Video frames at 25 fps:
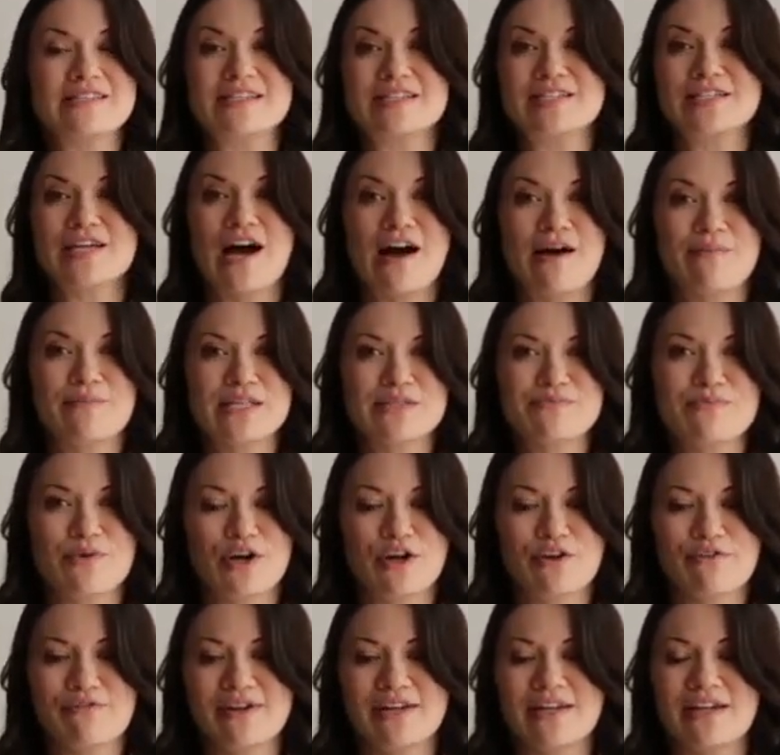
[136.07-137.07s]
This is a Tommy's
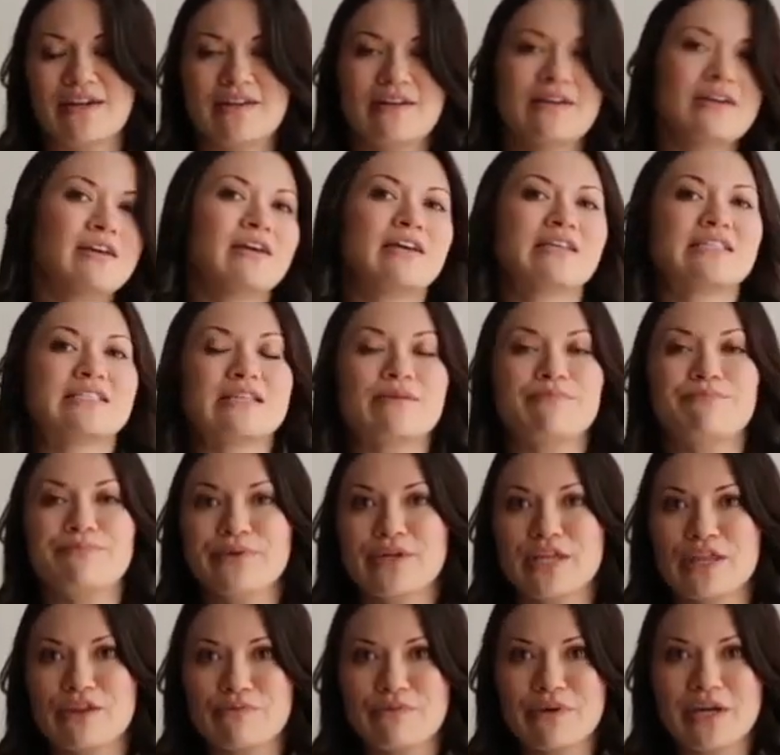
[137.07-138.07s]
margarita,
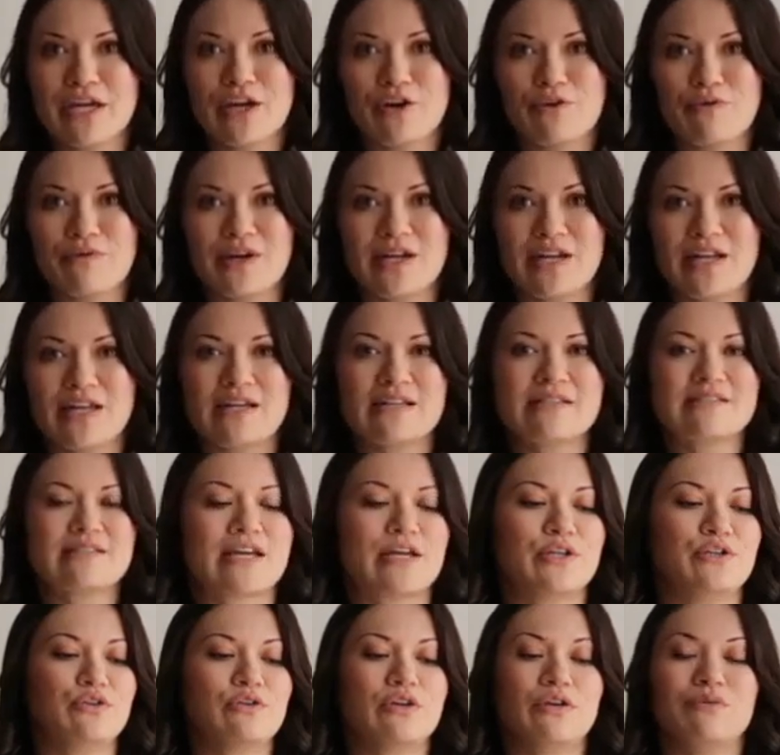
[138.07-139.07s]
simply 3 ingredients,
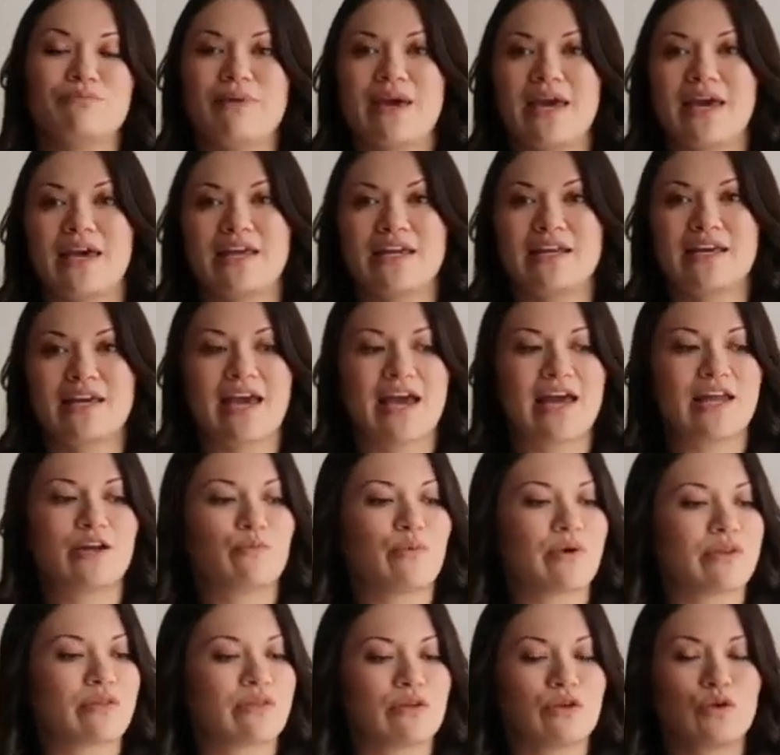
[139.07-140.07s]
and you can make it again
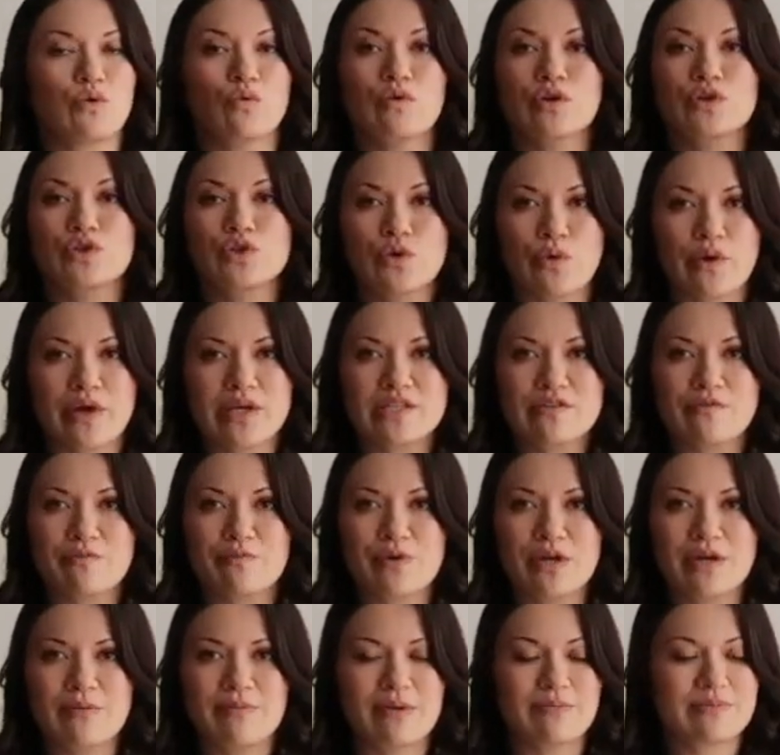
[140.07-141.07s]
with your choice of
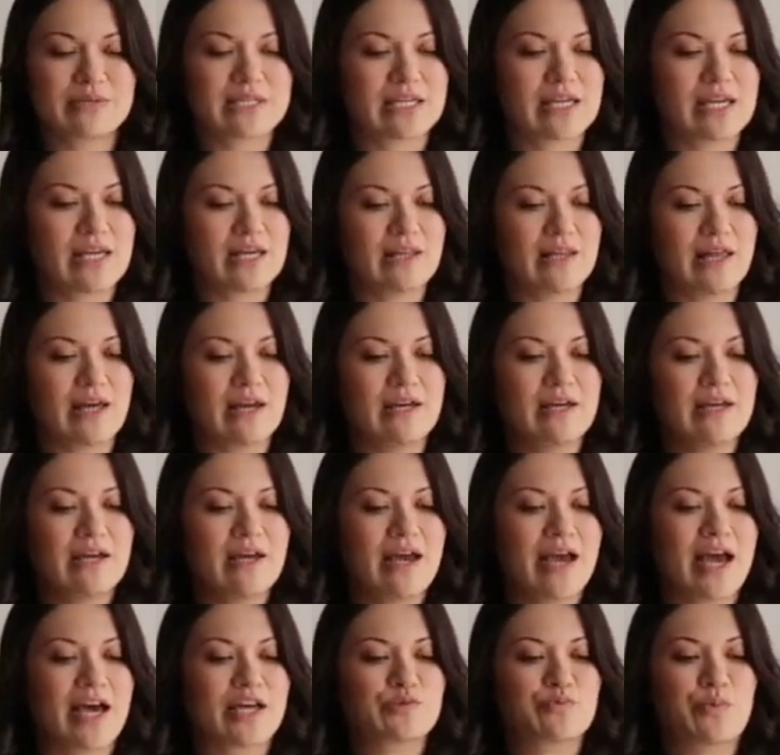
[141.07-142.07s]
premium tequila,
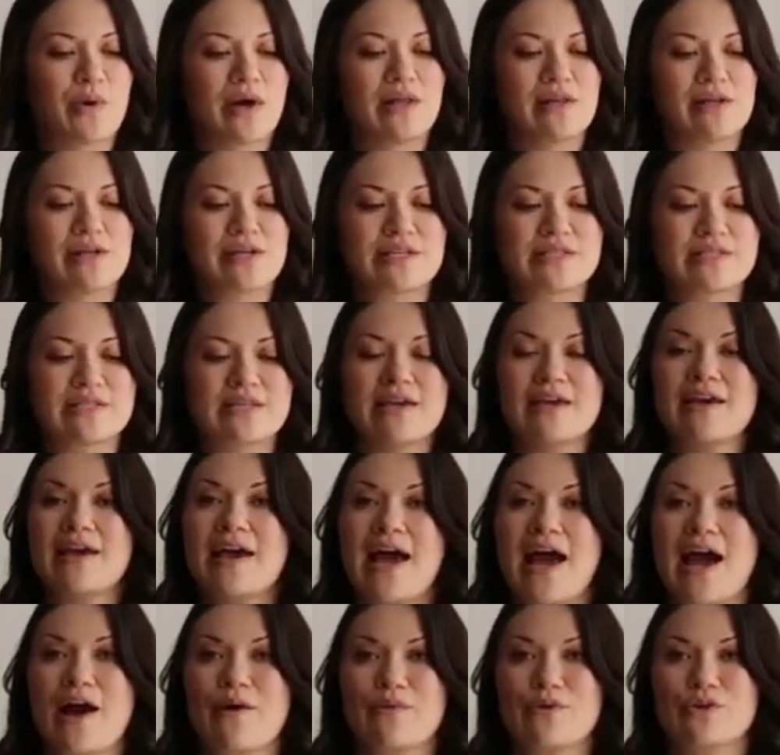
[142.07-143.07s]
as well as
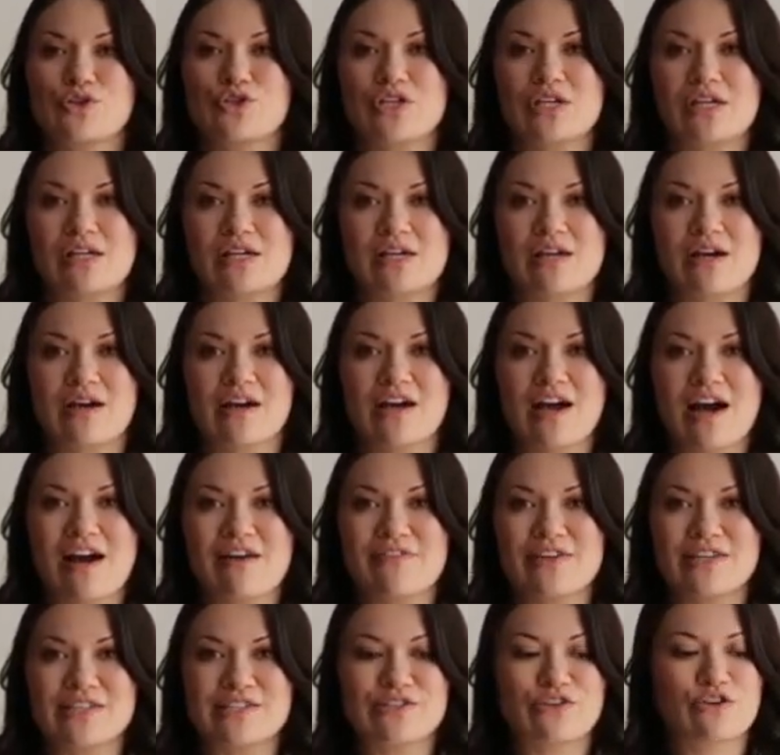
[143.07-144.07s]
our Cheeky
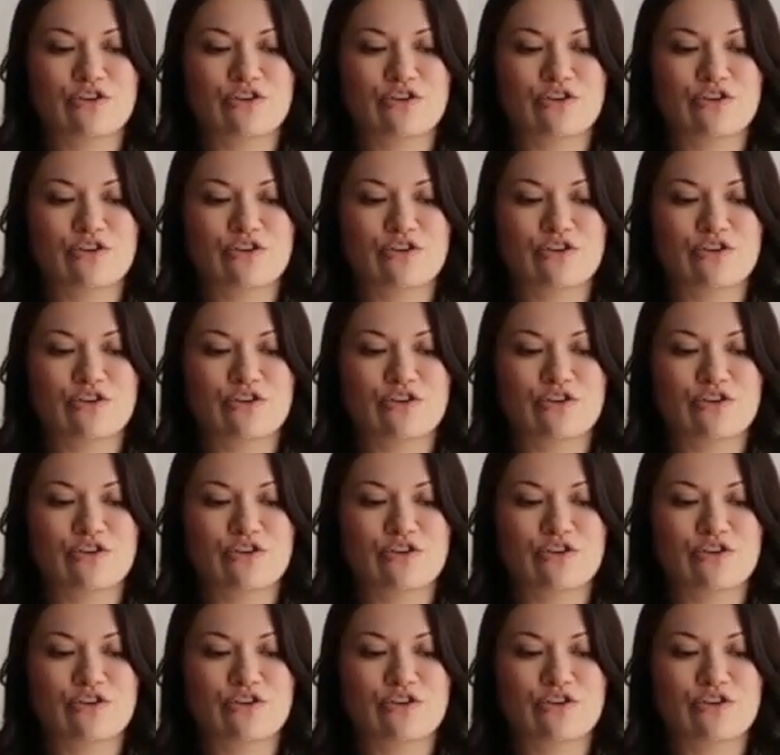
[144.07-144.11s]
agave